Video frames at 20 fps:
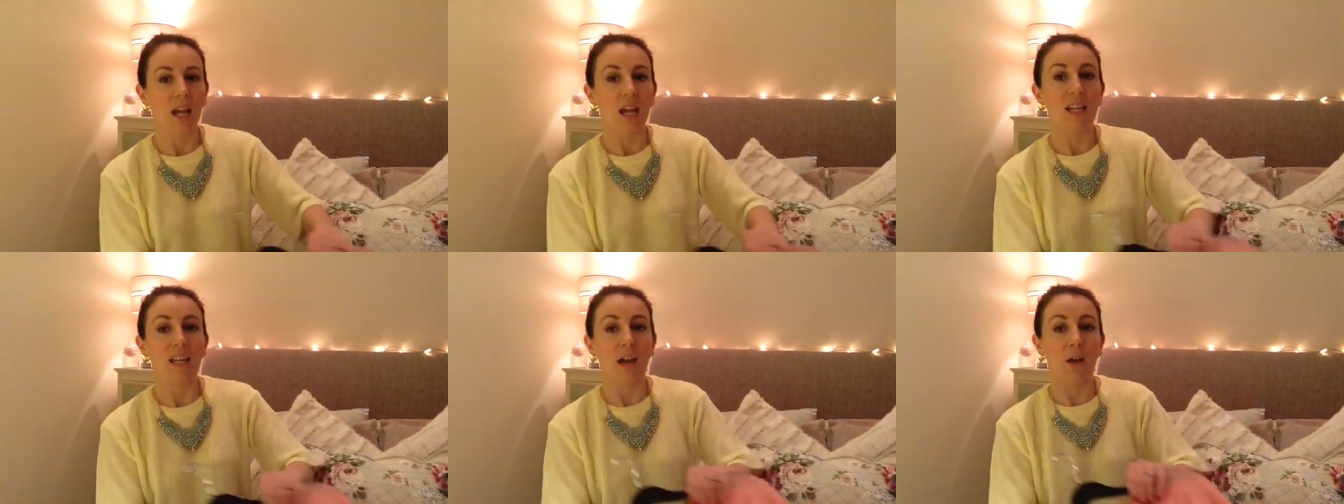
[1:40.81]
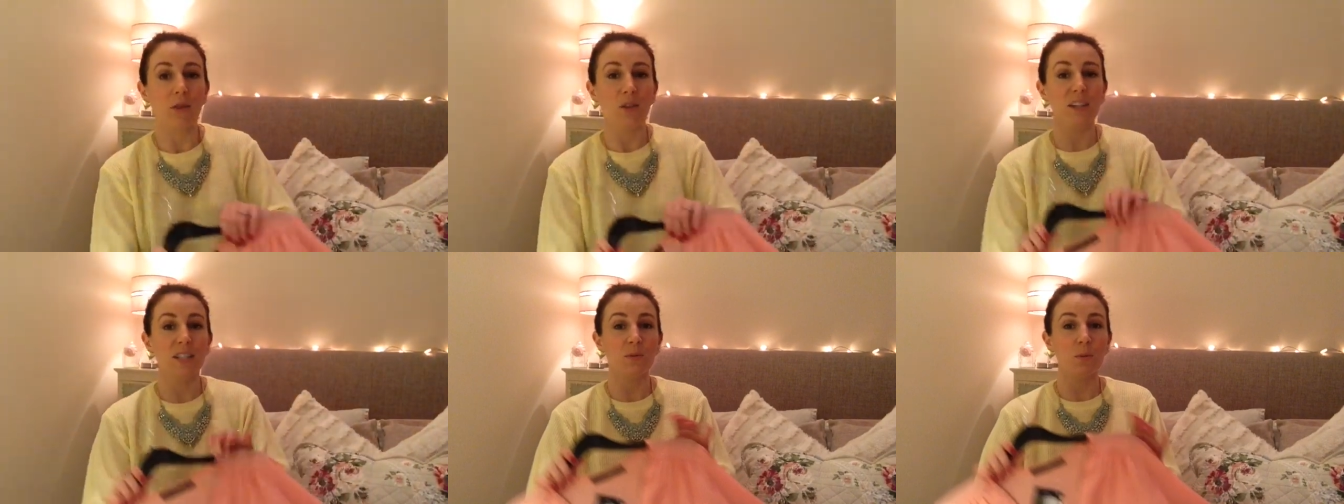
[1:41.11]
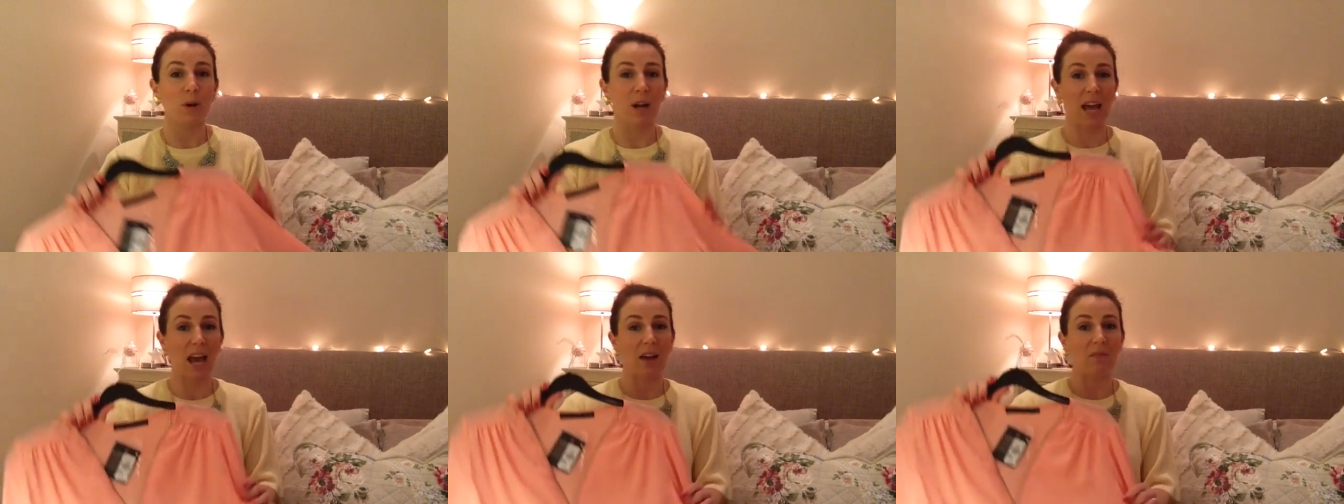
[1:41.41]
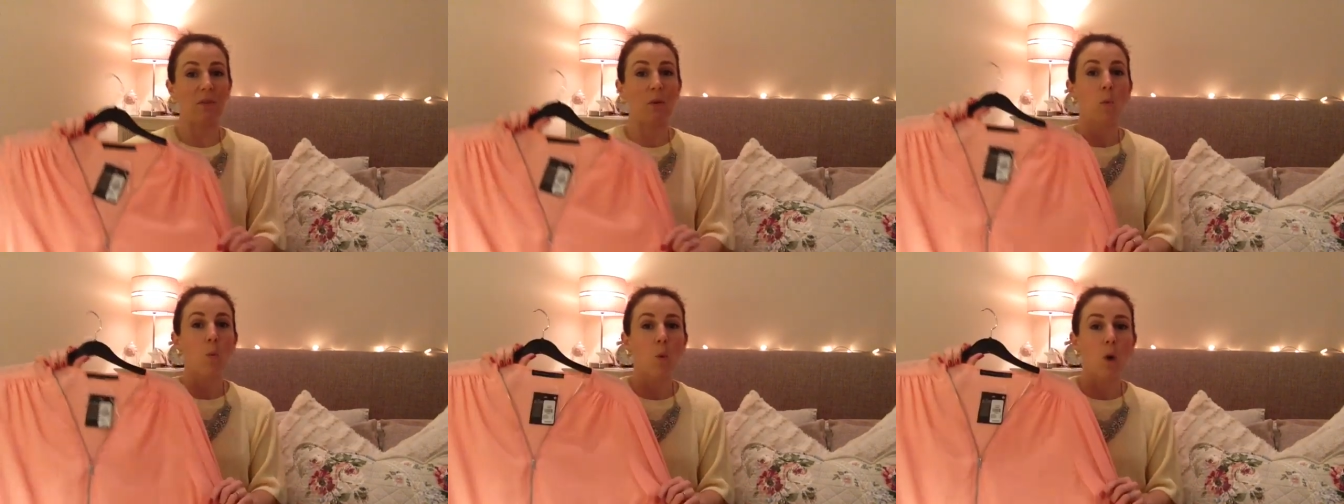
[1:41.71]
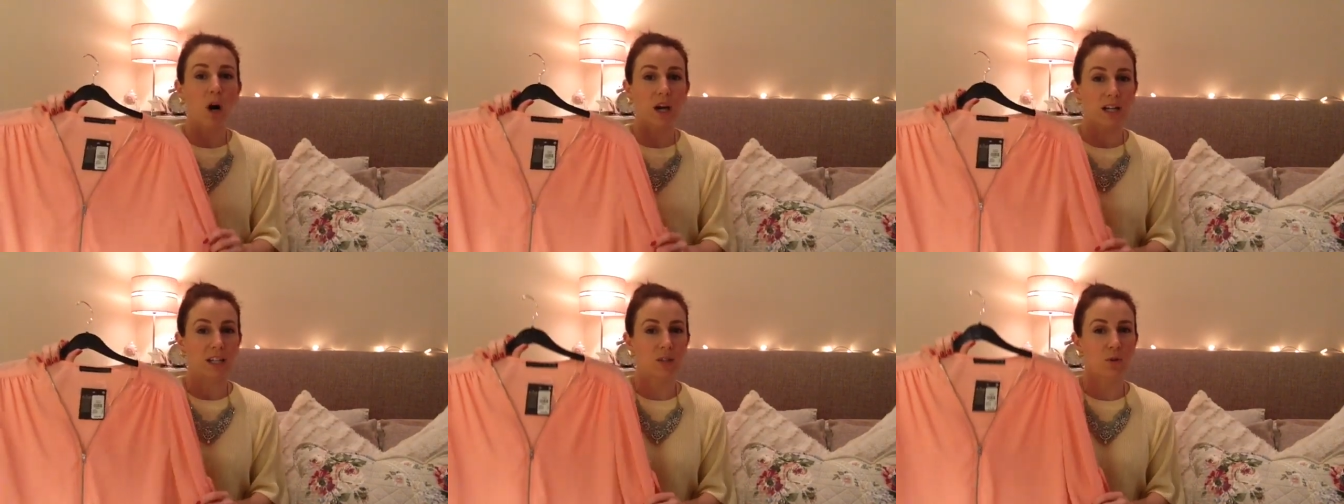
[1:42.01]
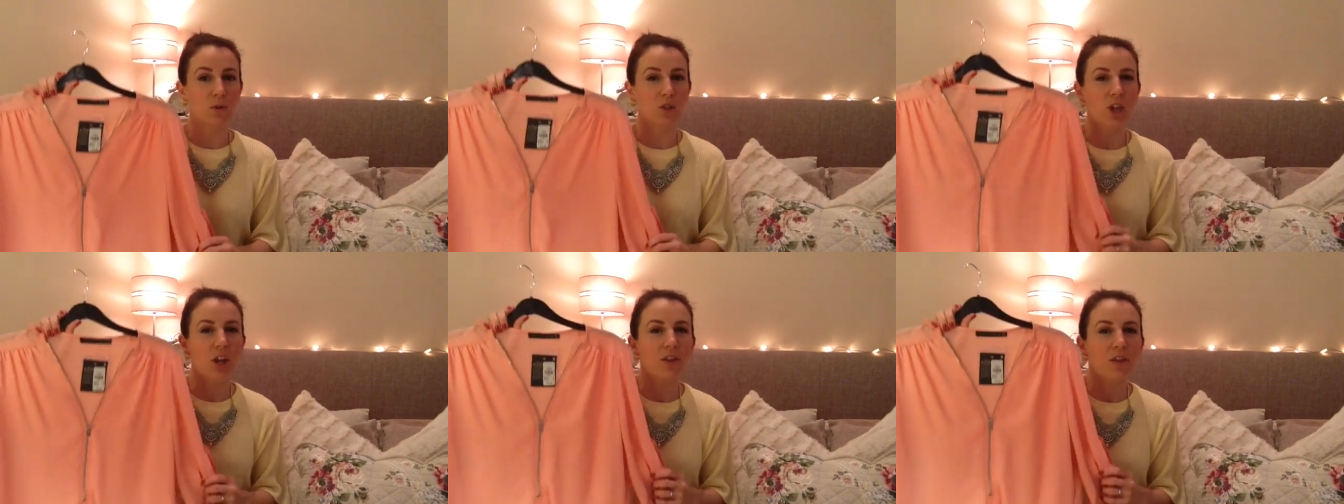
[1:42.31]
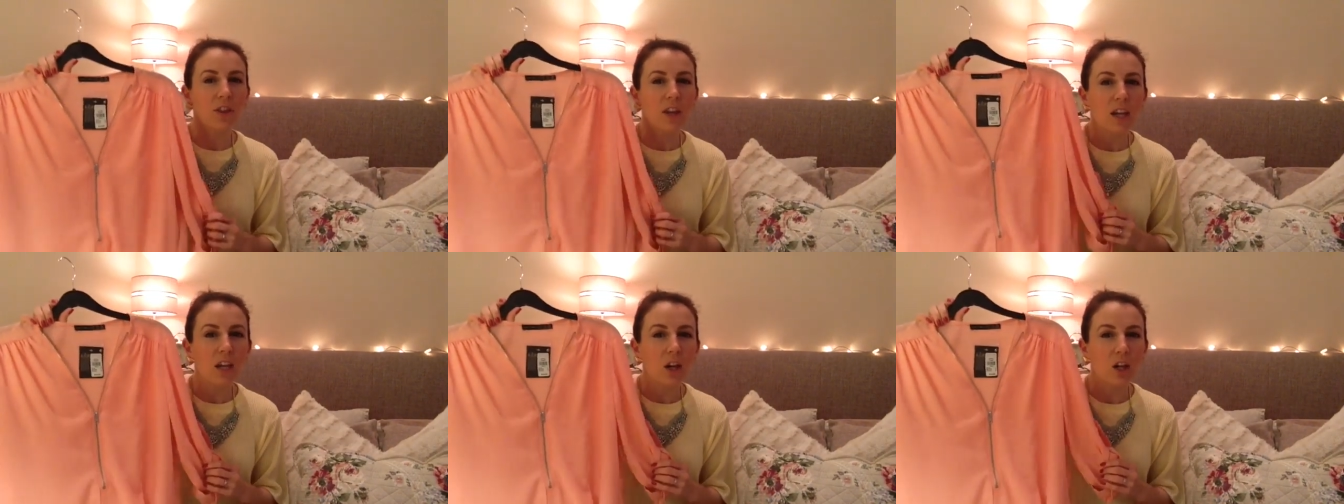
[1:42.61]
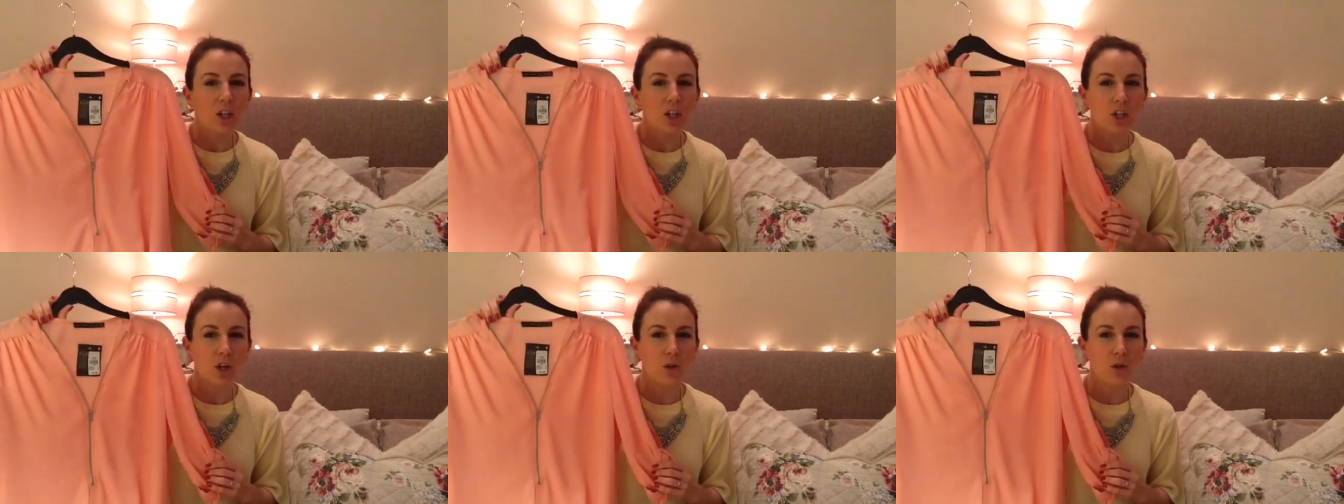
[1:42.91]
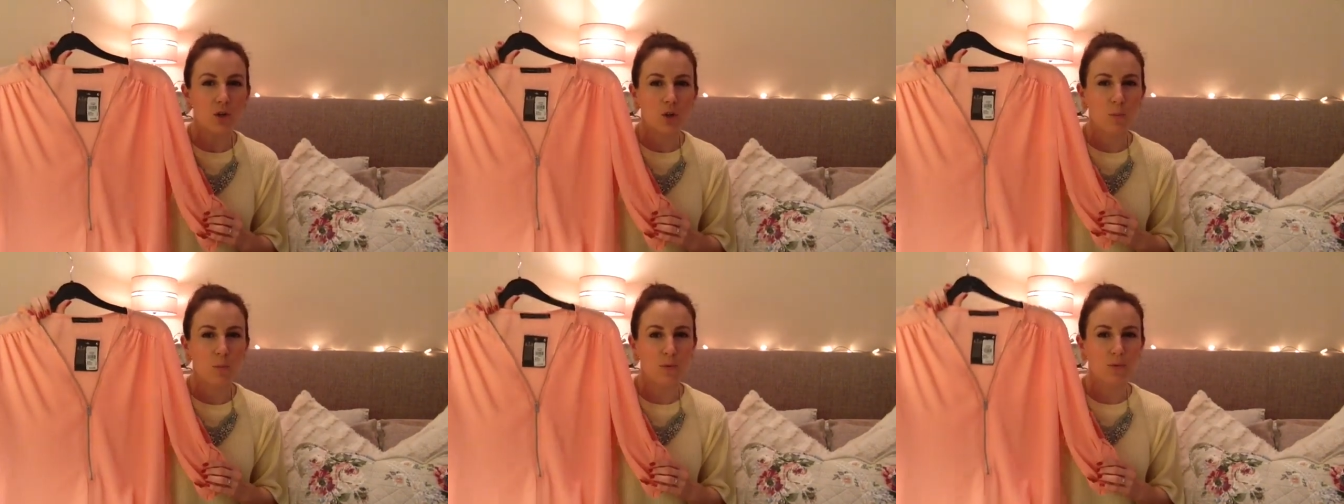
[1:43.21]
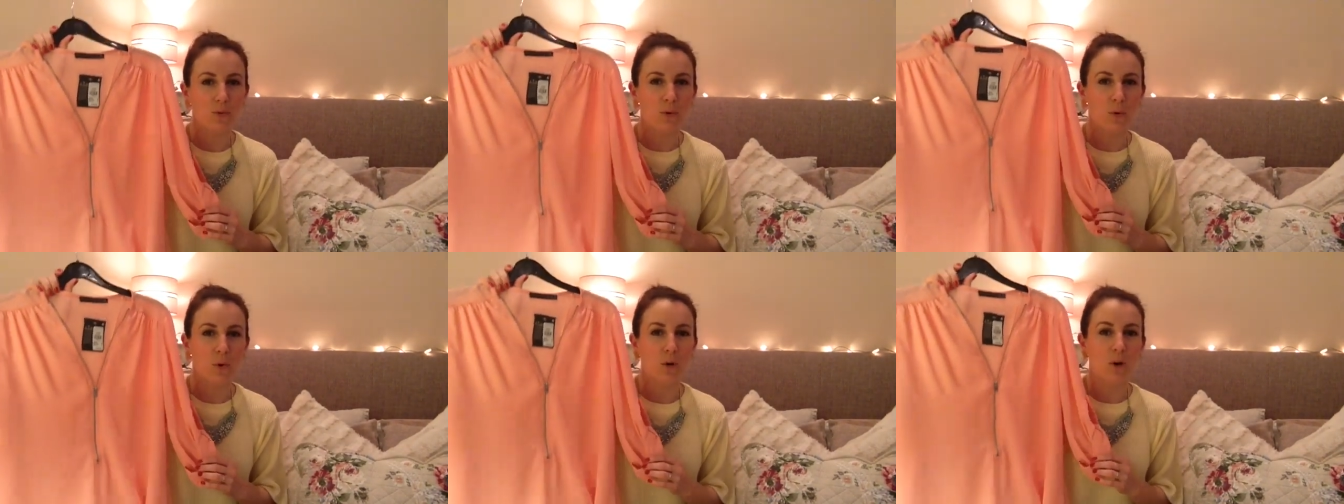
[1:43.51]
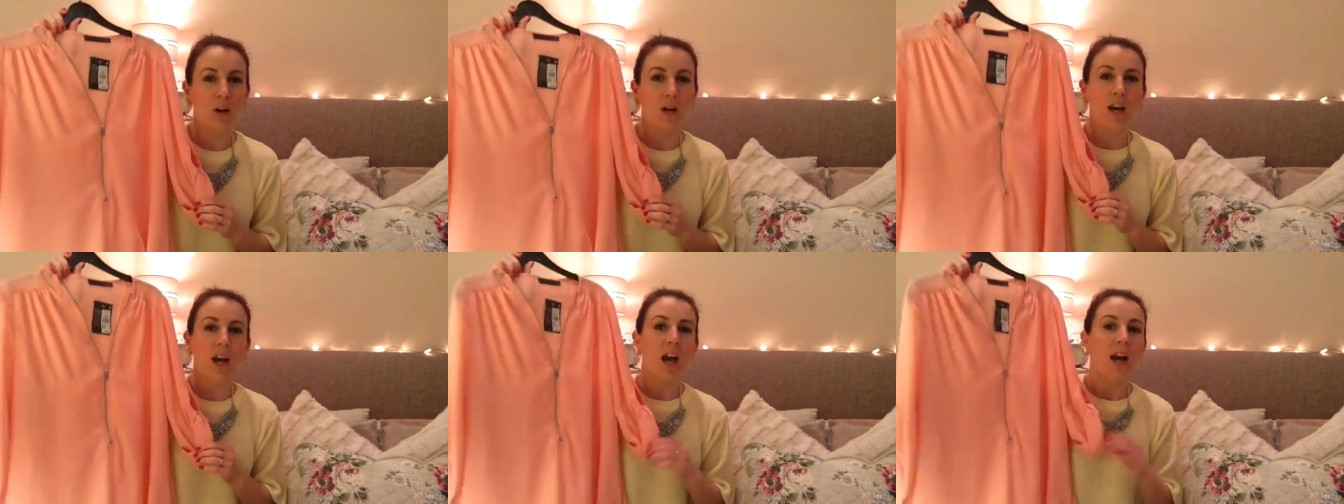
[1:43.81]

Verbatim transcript: Now this one I have in white, which I think I showed you before,